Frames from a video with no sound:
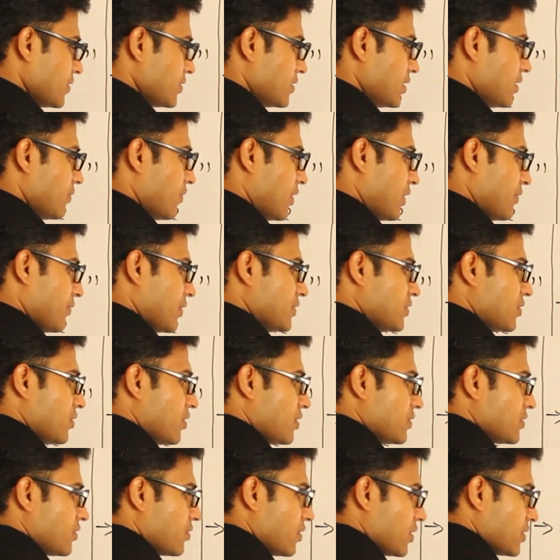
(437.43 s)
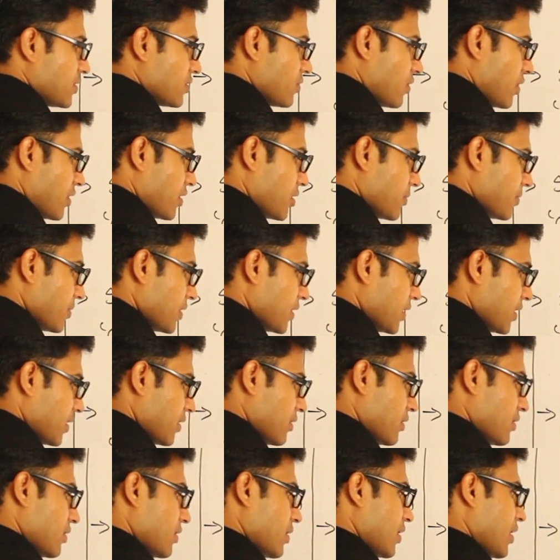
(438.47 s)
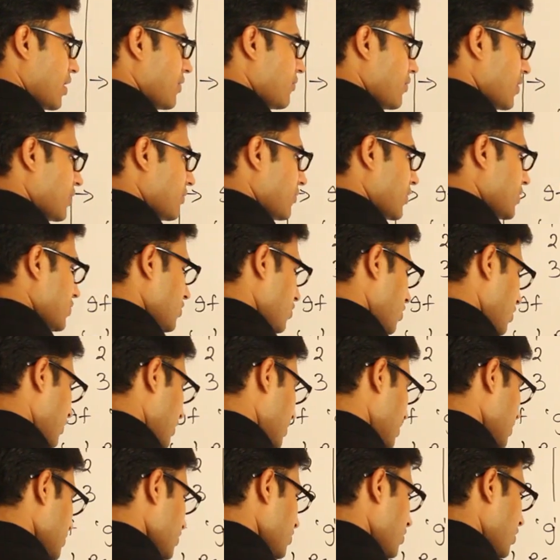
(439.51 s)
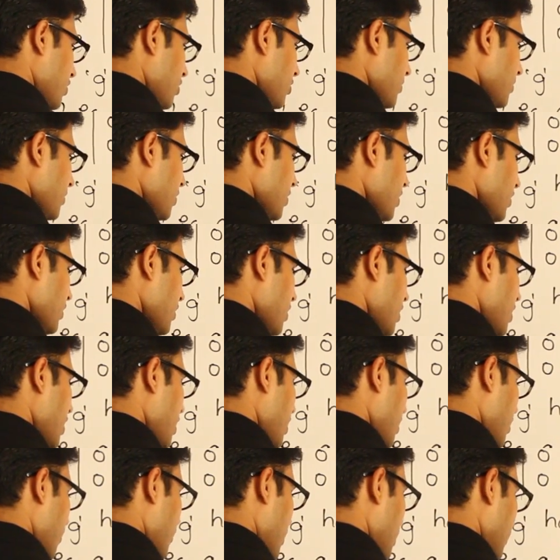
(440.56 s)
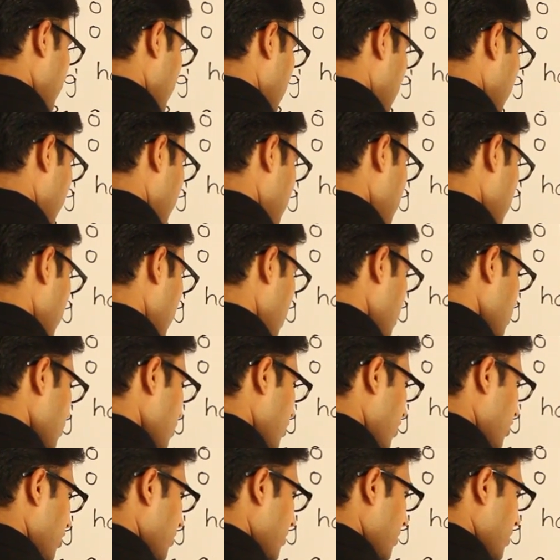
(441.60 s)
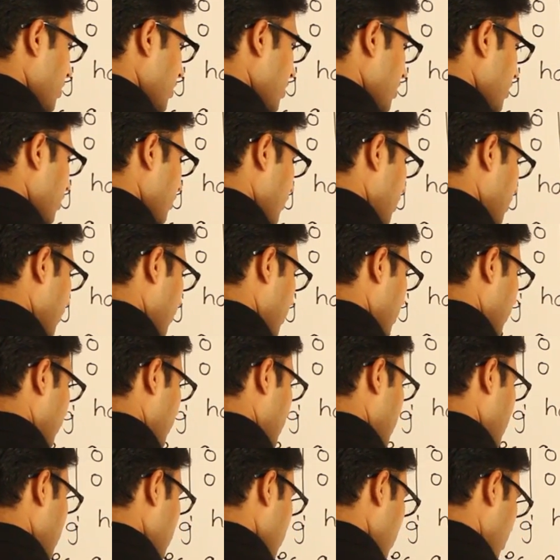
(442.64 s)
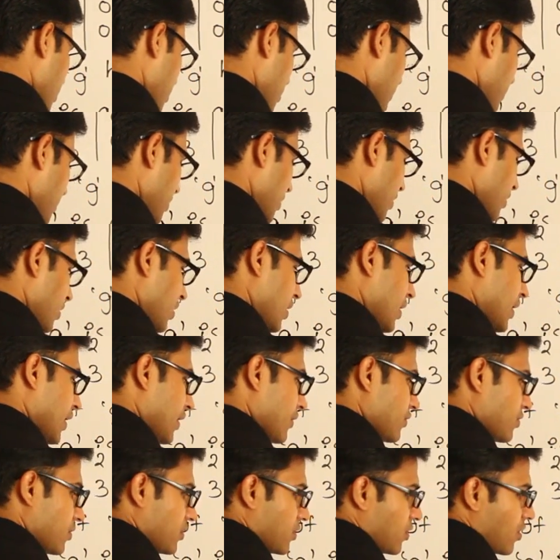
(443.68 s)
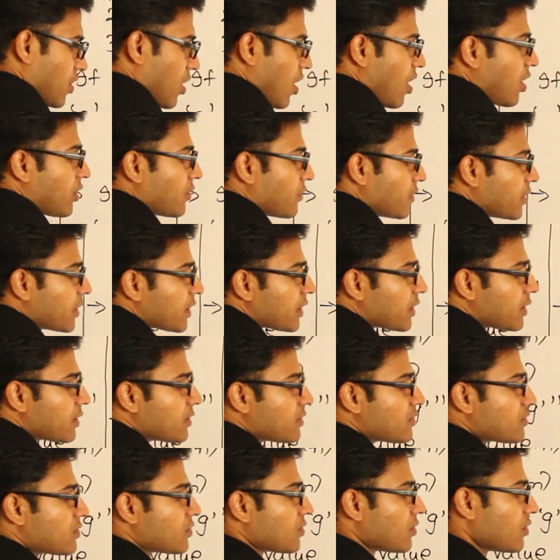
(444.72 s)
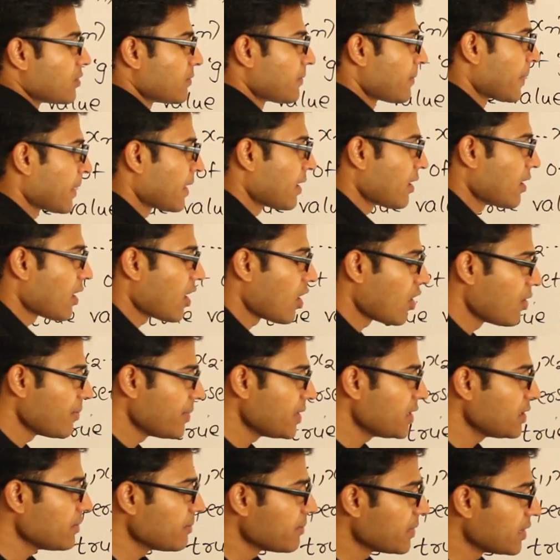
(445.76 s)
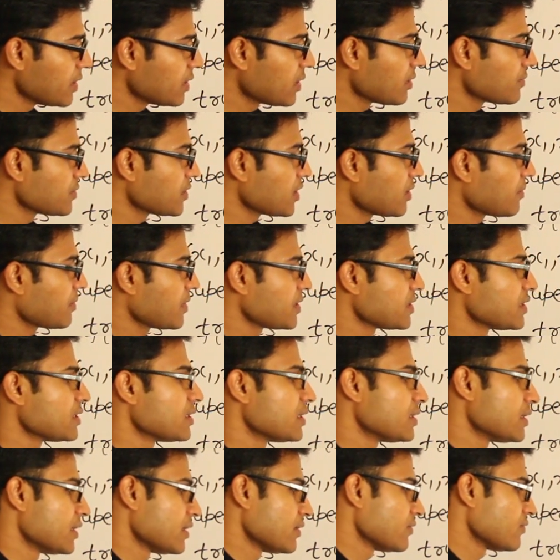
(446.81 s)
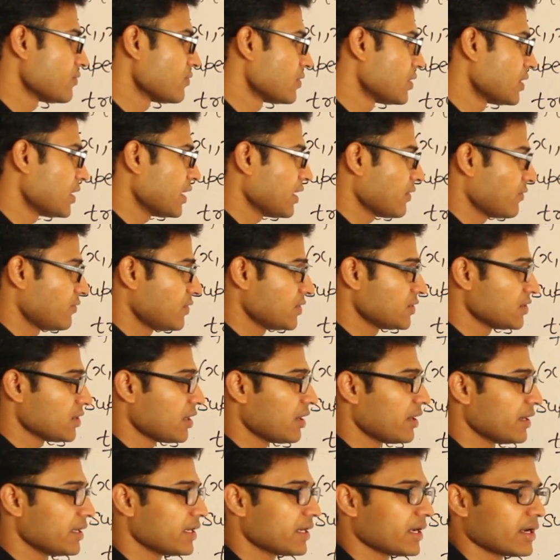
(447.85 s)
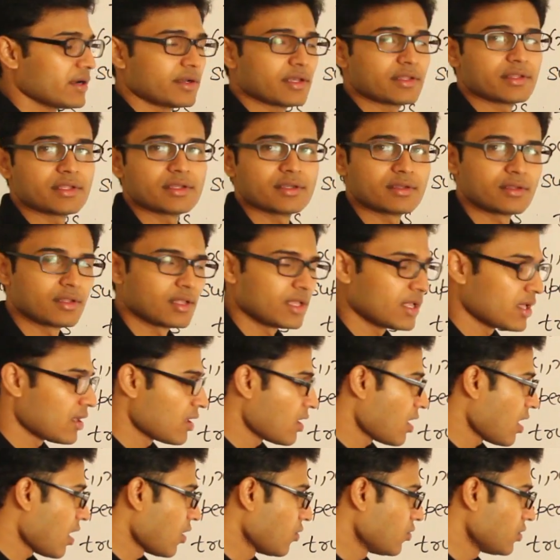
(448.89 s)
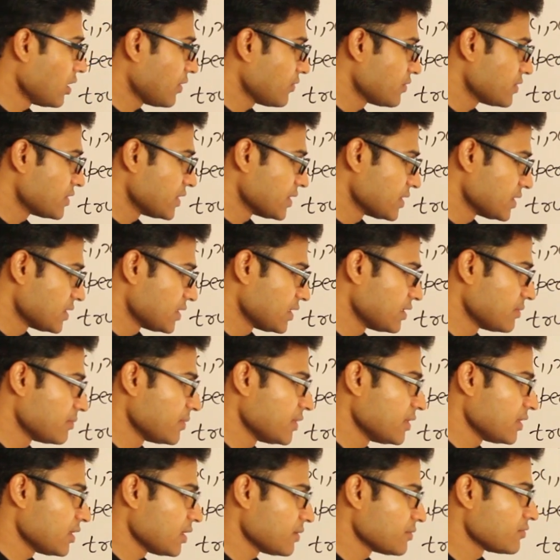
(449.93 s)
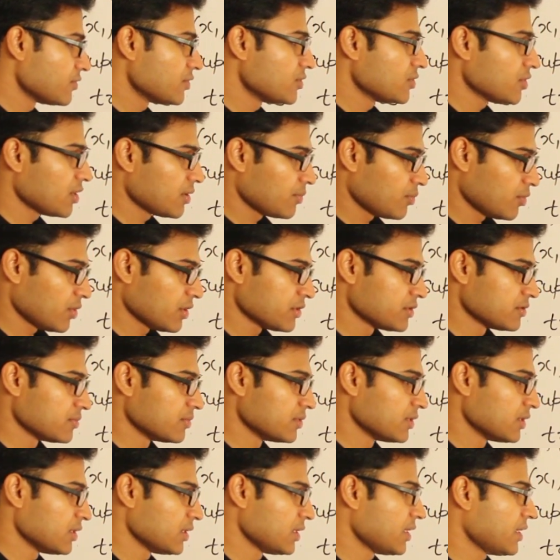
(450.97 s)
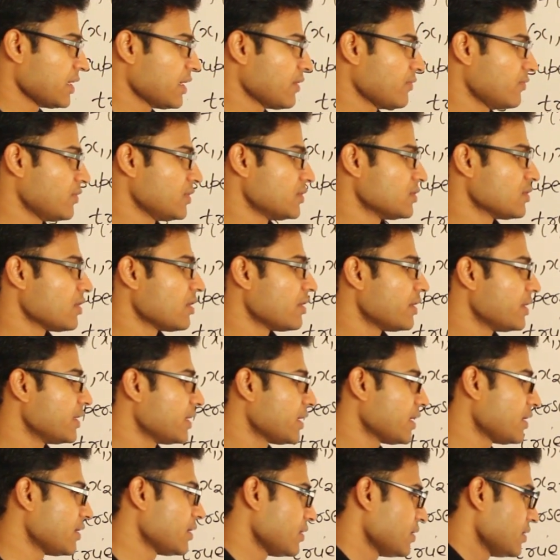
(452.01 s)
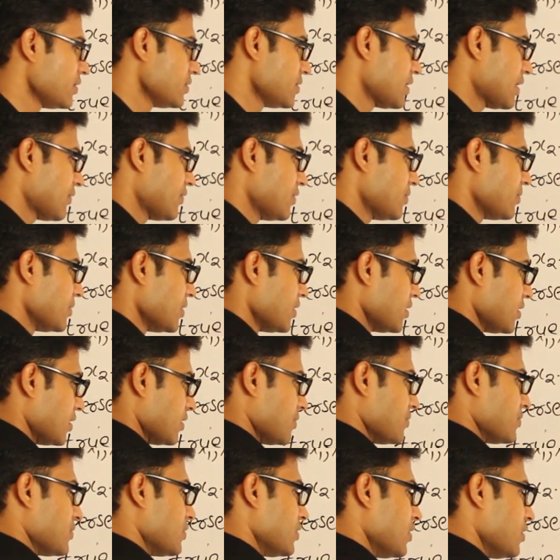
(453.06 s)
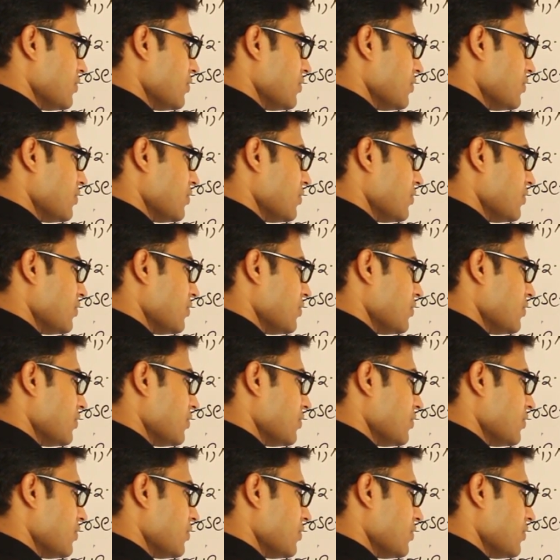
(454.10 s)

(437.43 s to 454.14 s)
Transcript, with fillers: See, 1100 is not repeated, and 1101 is not repeated, 1110 is not repeated, 111 is not repeated. So they are all unique. So how many minterms are present in f? F is already containing, out of 16 minterms which are possible, f is already containing 7 minterms.